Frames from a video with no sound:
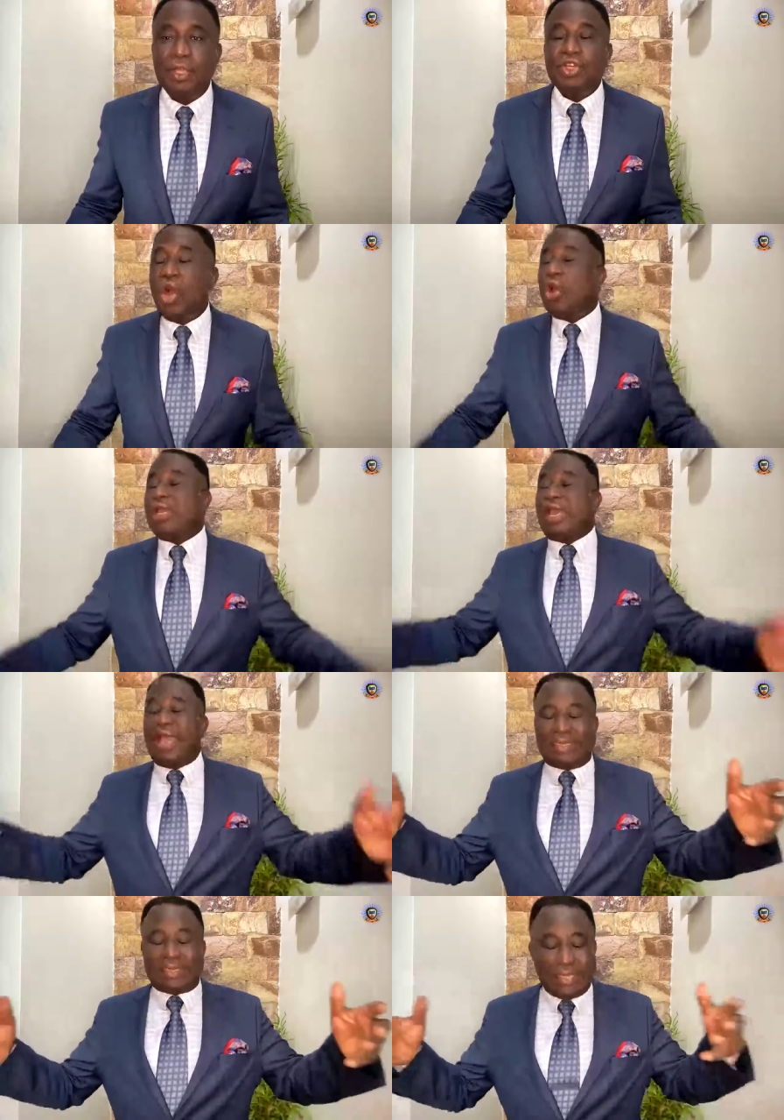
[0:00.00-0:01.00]
Don't
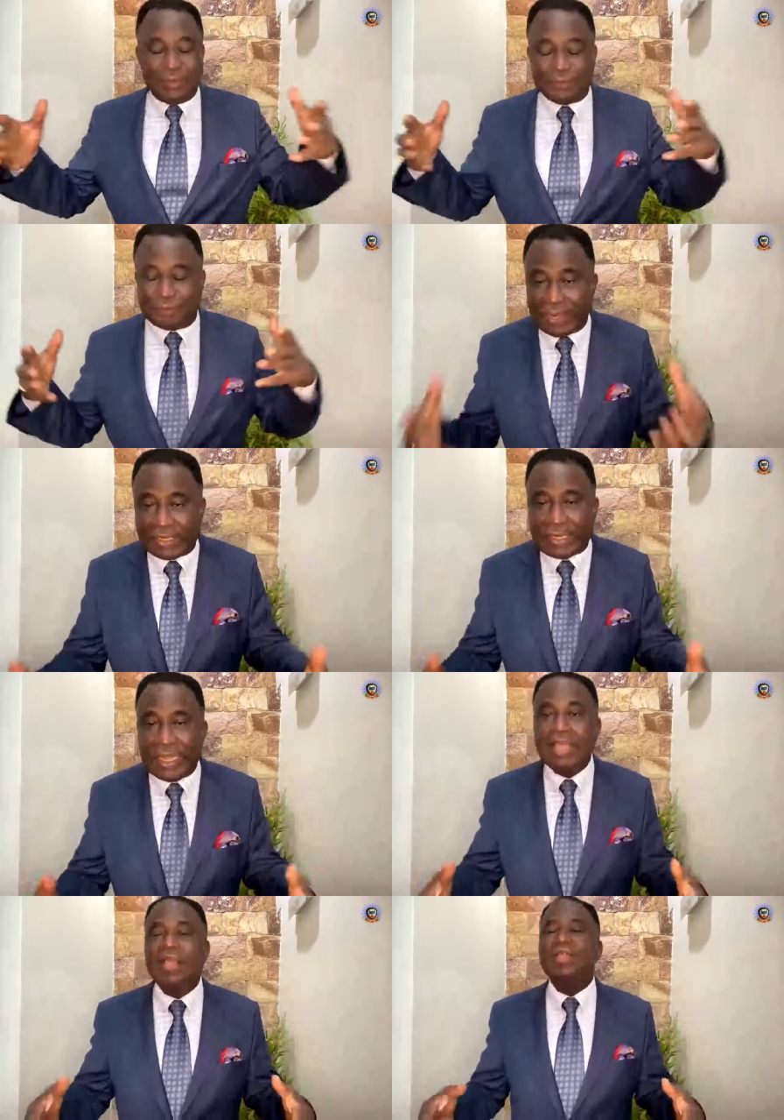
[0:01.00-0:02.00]
get
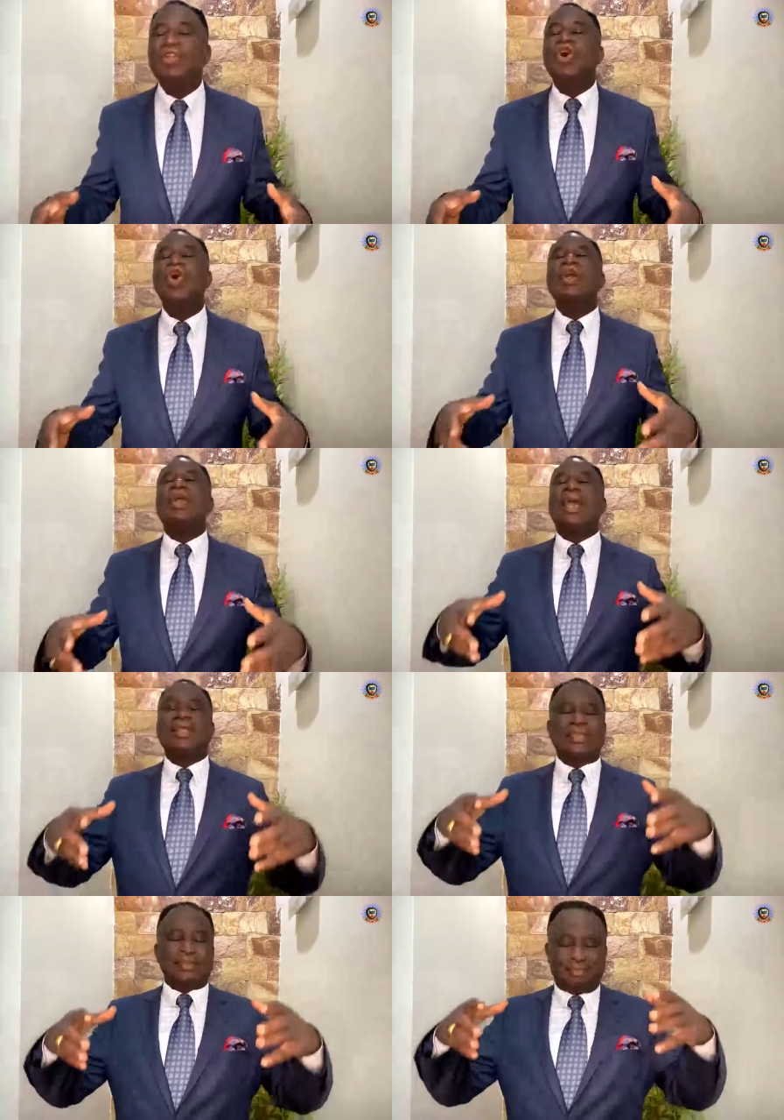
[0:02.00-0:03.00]
inflated, don't get